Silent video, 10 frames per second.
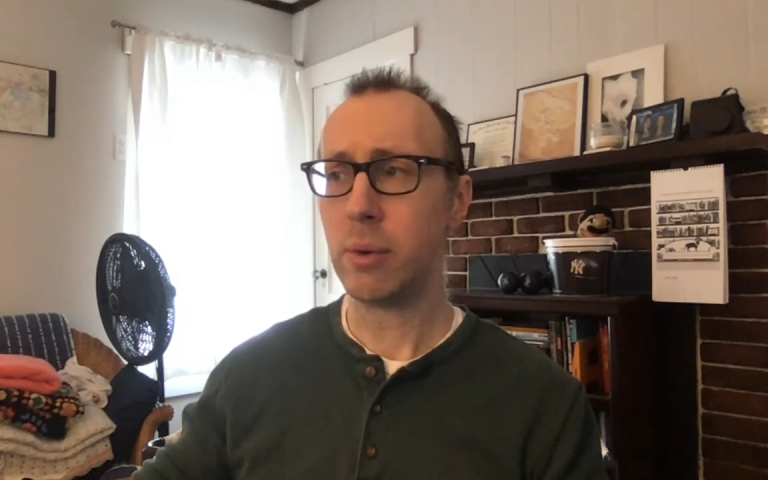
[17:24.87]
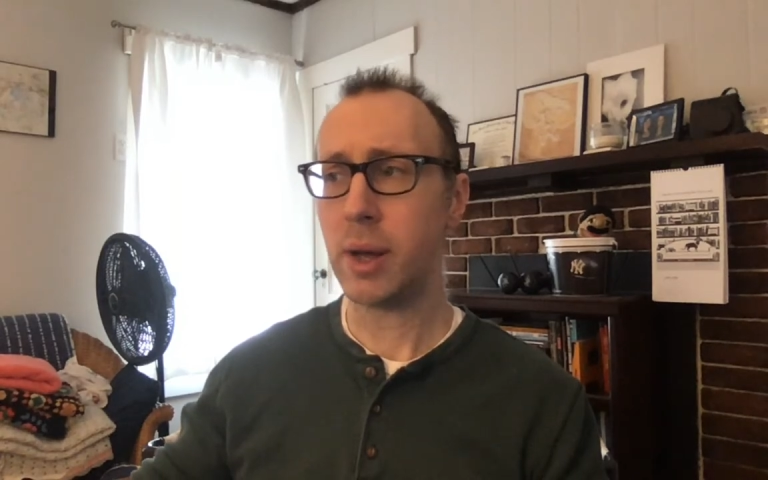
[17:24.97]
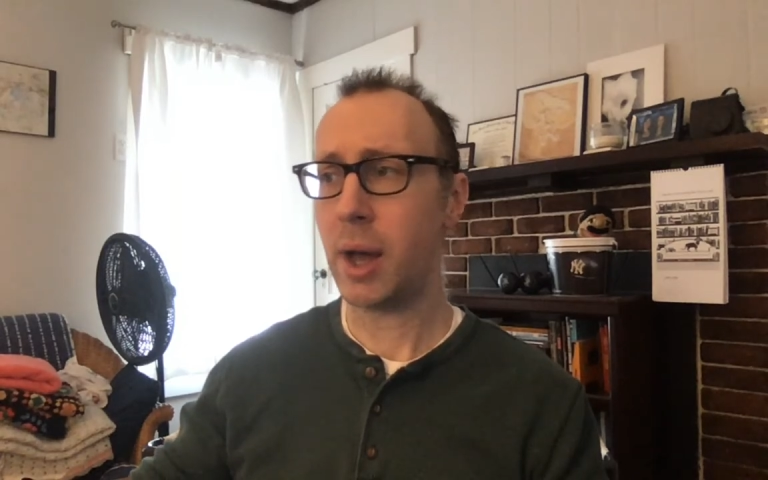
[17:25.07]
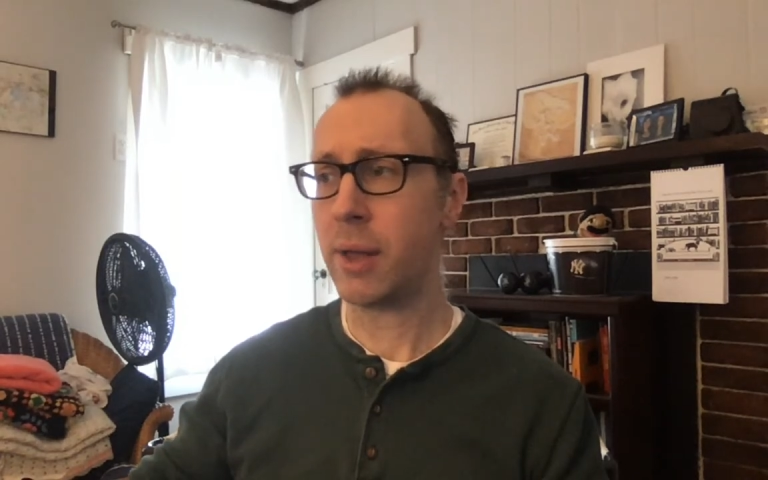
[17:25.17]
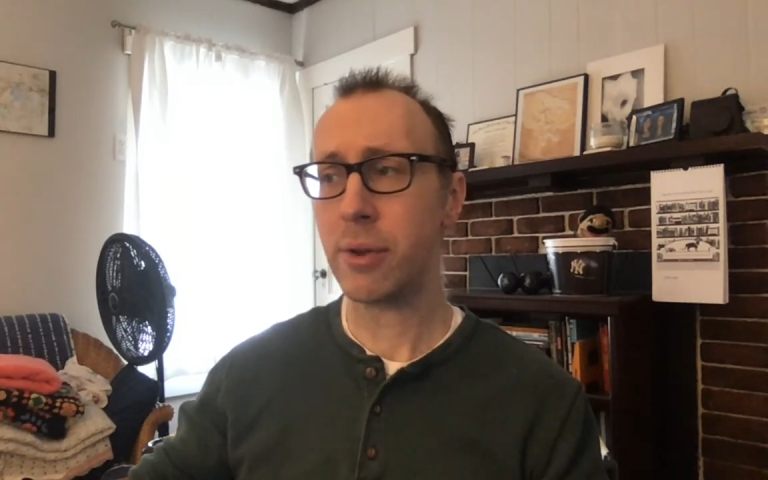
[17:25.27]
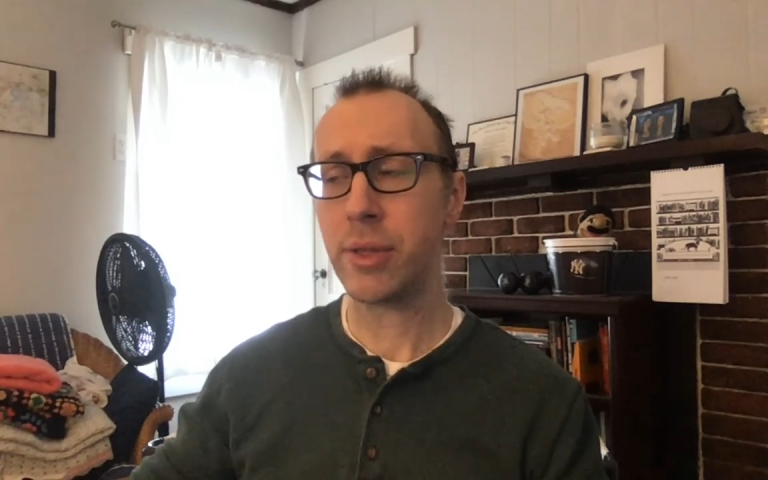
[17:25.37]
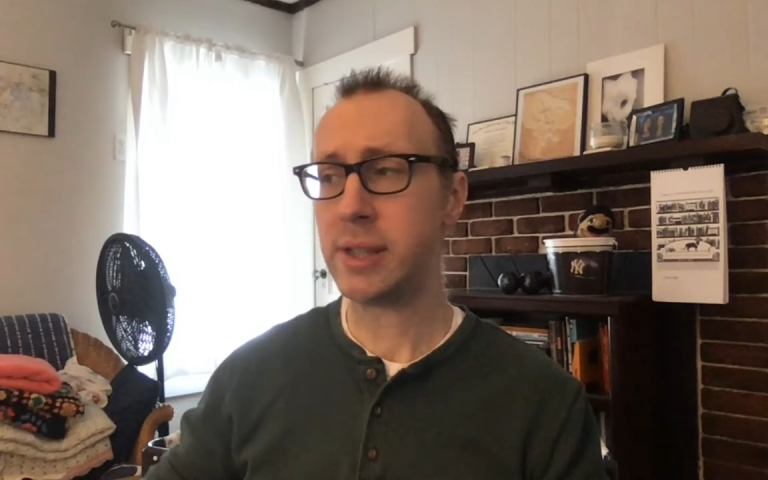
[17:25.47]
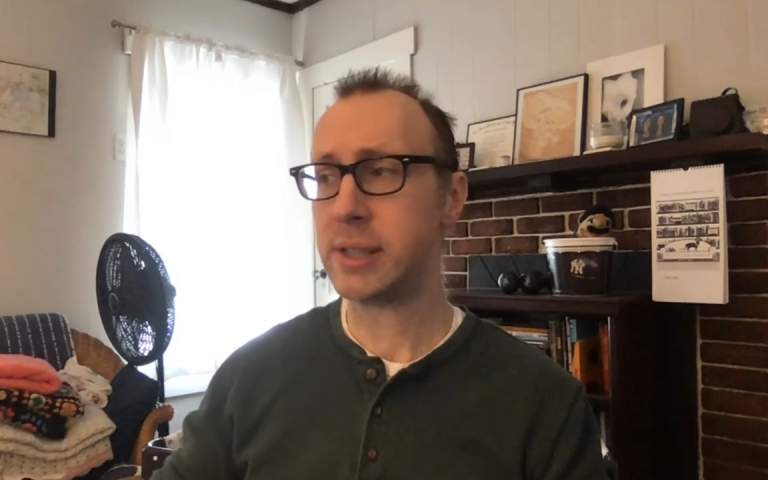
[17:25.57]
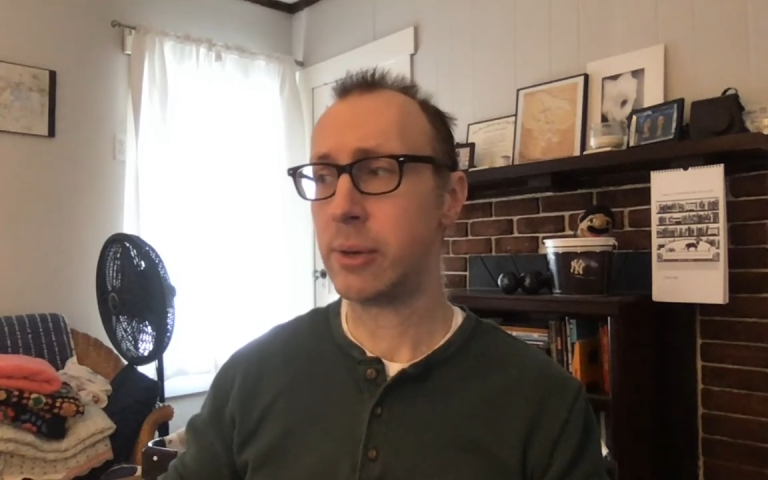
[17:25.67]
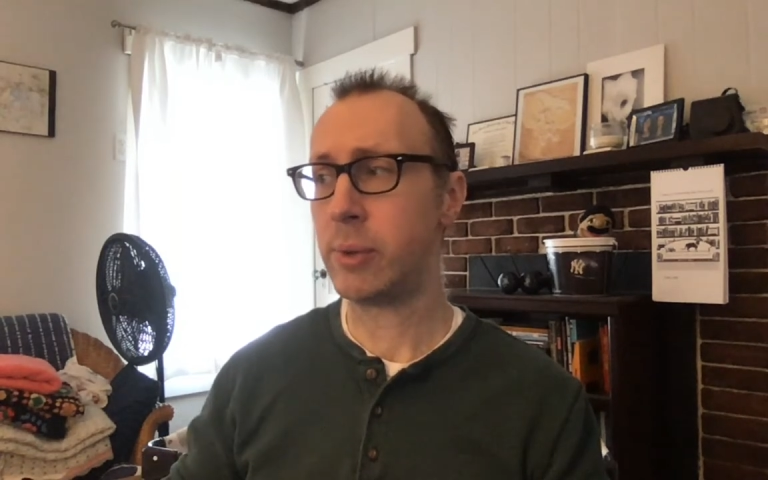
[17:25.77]
Other things
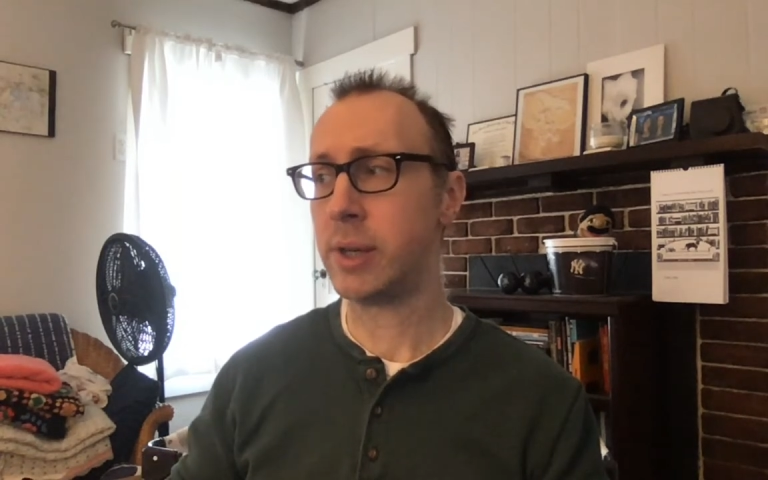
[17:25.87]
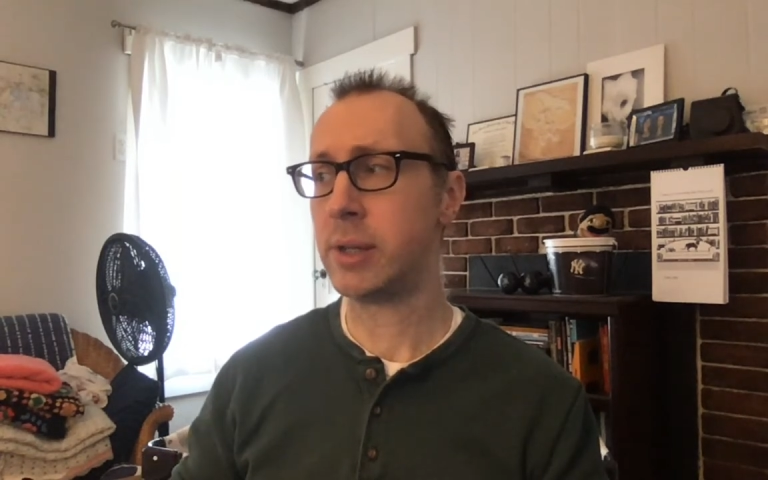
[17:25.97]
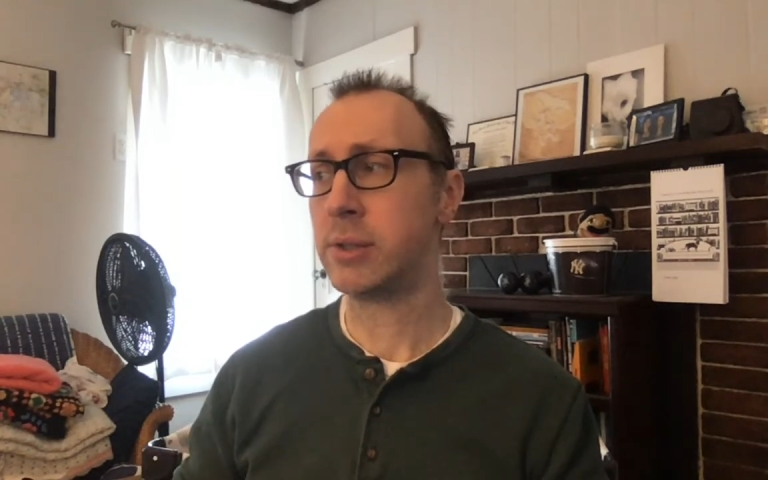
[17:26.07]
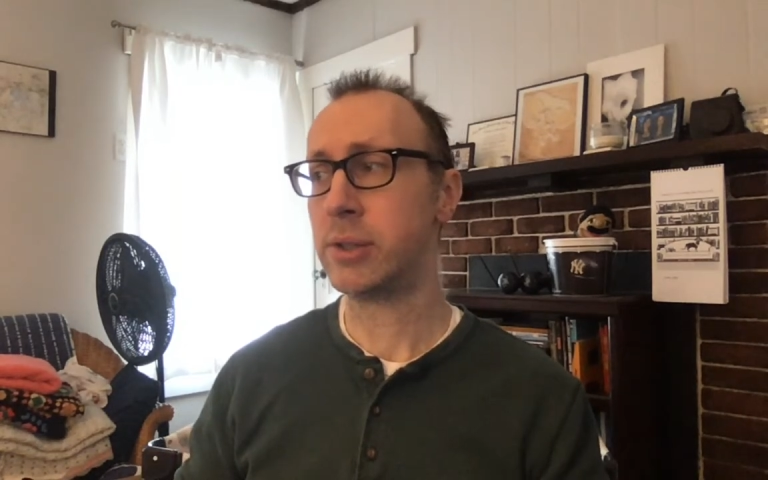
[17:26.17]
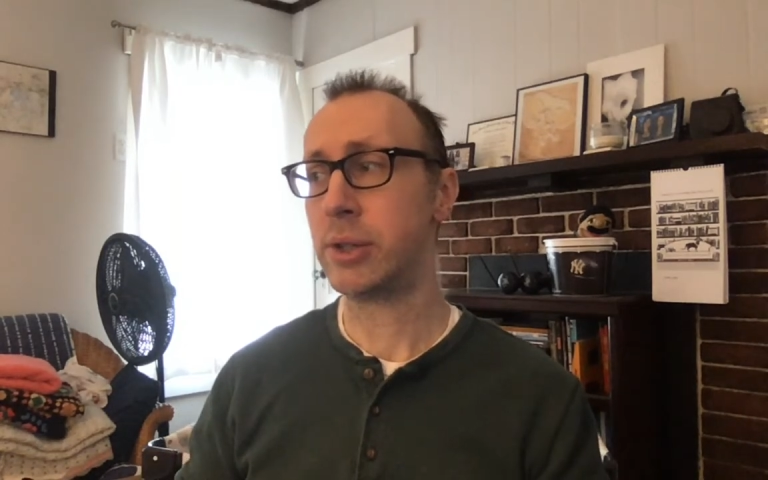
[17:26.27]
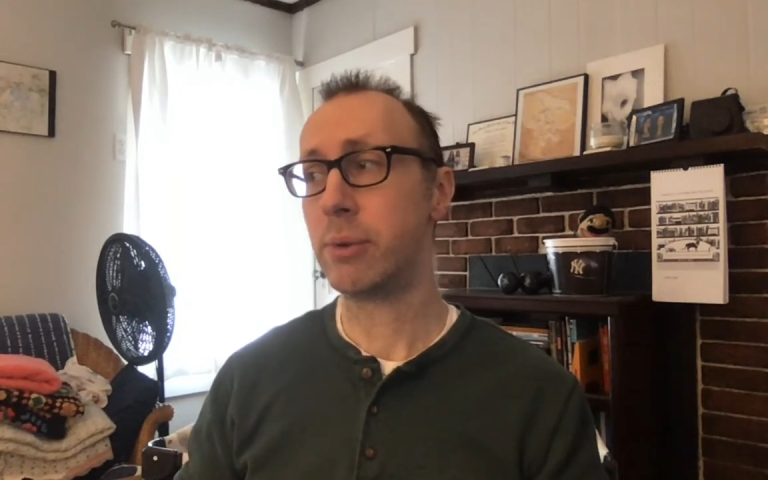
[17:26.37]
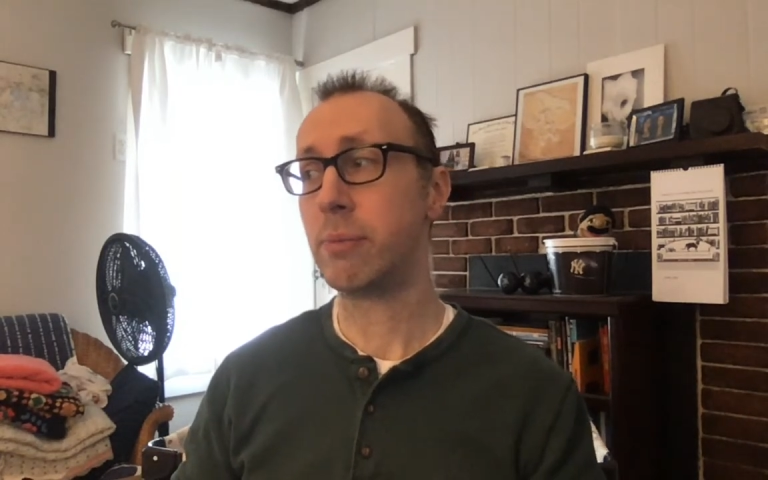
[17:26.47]
that we can do.